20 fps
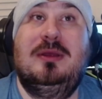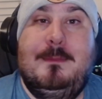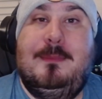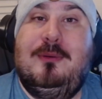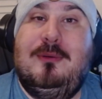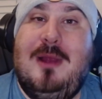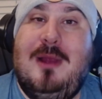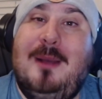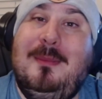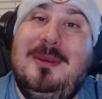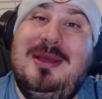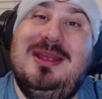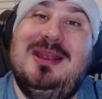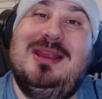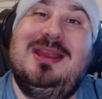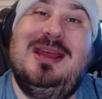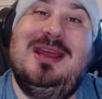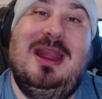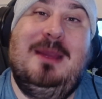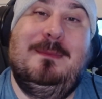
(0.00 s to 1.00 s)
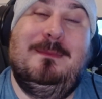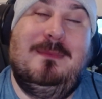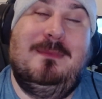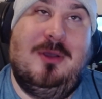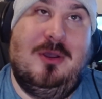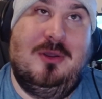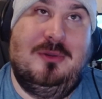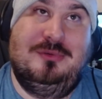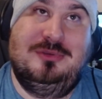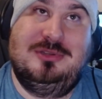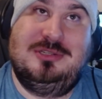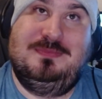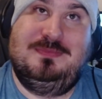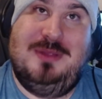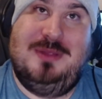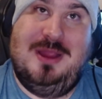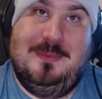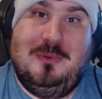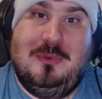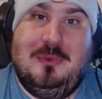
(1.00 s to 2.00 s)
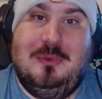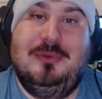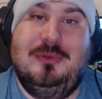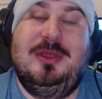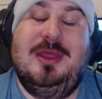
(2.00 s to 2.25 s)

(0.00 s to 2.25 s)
Probably the thing most people will